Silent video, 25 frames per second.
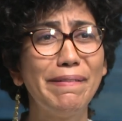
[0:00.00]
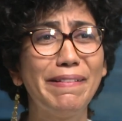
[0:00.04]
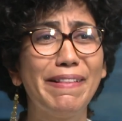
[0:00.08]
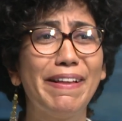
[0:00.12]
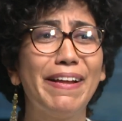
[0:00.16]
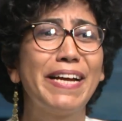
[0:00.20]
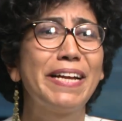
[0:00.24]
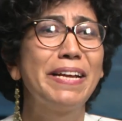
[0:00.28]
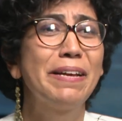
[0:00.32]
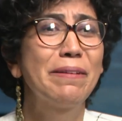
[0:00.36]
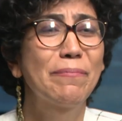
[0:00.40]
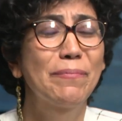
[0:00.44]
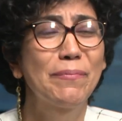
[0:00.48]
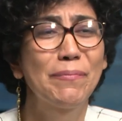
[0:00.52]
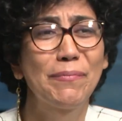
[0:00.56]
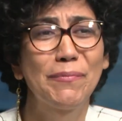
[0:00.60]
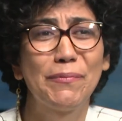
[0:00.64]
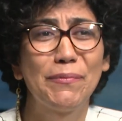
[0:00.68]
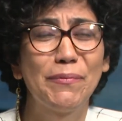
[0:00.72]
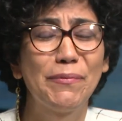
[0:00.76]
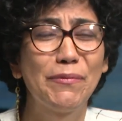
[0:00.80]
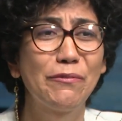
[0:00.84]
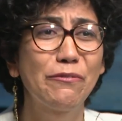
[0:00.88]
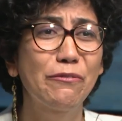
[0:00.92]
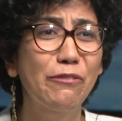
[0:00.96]
Like,
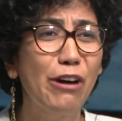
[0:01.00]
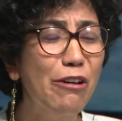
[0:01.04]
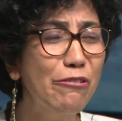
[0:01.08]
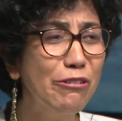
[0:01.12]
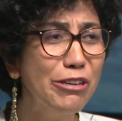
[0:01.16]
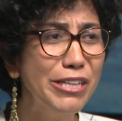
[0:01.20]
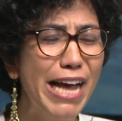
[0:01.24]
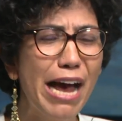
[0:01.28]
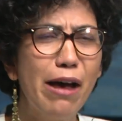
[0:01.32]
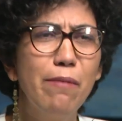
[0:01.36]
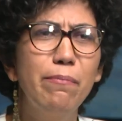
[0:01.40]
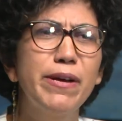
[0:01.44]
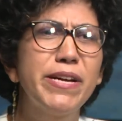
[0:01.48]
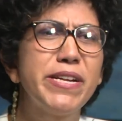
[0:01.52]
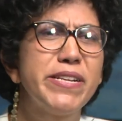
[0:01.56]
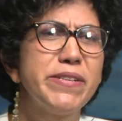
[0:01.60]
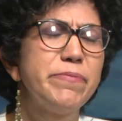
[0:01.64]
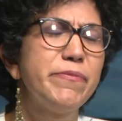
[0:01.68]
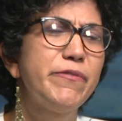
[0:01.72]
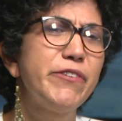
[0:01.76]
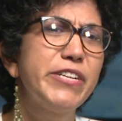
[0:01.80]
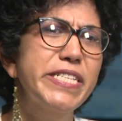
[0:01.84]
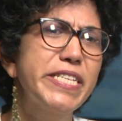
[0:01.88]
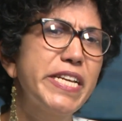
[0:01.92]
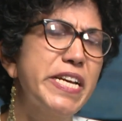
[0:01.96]
what would
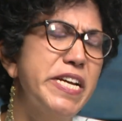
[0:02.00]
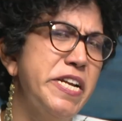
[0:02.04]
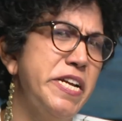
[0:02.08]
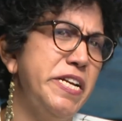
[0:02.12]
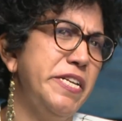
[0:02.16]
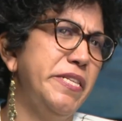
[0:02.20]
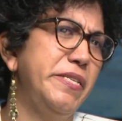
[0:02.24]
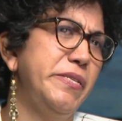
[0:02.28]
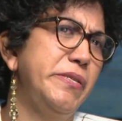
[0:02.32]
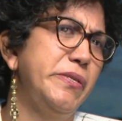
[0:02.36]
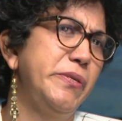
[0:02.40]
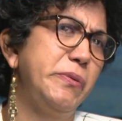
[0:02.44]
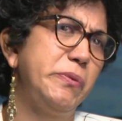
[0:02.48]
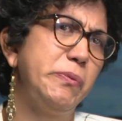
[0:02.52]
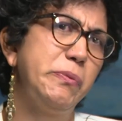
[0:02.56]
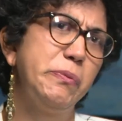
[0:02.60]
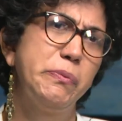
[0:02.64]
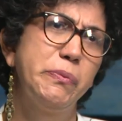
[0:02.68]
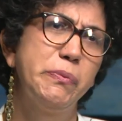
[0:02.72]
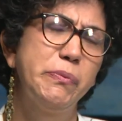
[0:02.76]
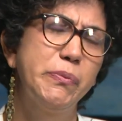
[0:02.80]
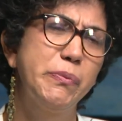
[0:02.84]
happen? What can I do?